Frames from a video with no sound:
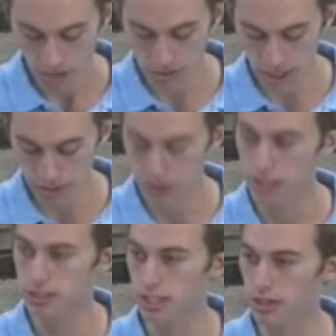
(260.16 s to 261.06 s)
I would like you to
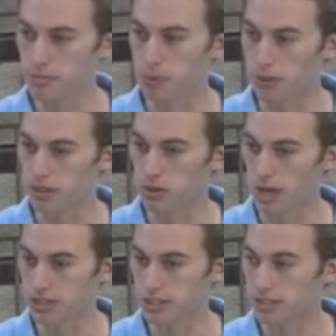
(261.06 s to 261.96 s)
consider an important
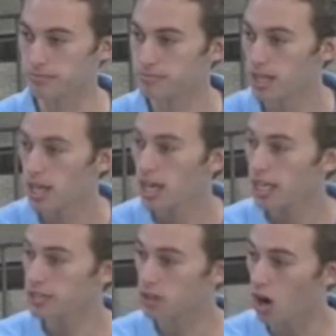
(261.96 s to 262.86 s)
question.
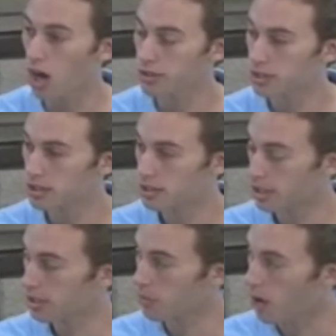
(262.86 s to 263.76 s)
Is Austin
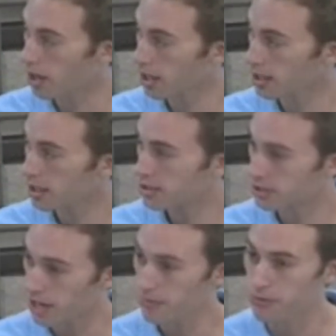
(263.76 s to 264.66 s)
city water
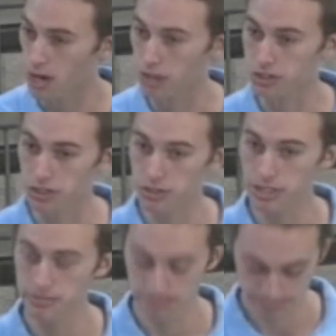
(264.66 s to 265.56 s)
safe for our
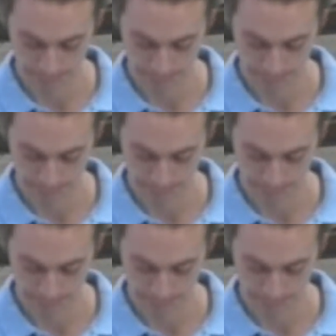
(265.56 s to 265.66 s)
children?